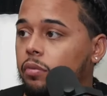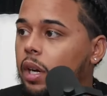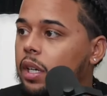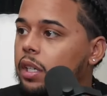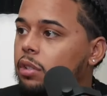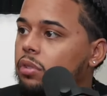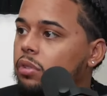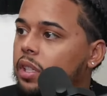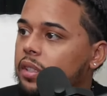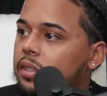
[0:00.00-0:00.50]
Why
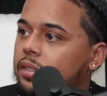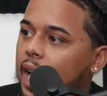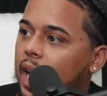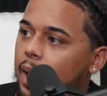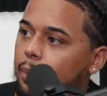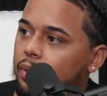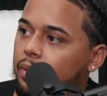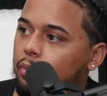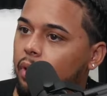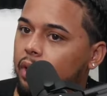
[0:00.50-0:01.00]
did you let this
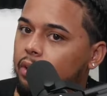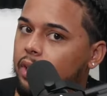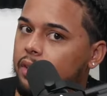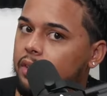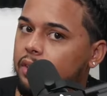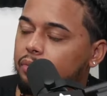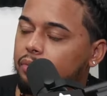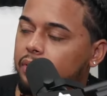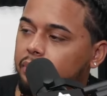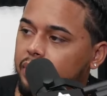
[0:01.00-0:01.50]
happen? Why do you let
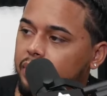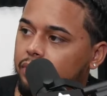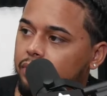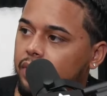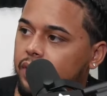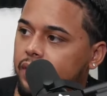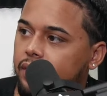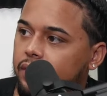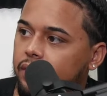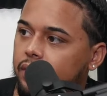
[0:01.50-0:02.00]
this re be
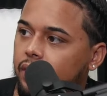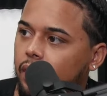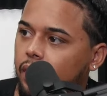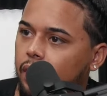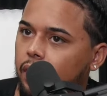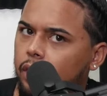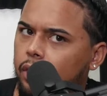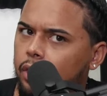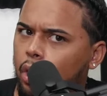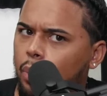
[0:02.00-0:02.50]
released?
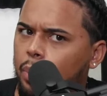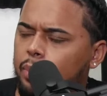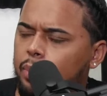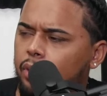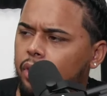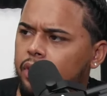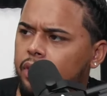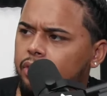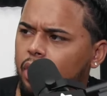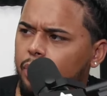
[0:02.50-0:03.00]
You know people
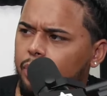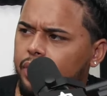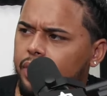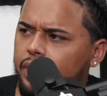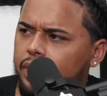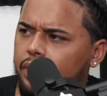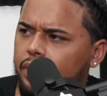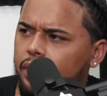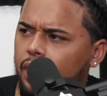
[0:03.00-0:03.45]
are going to interpret it,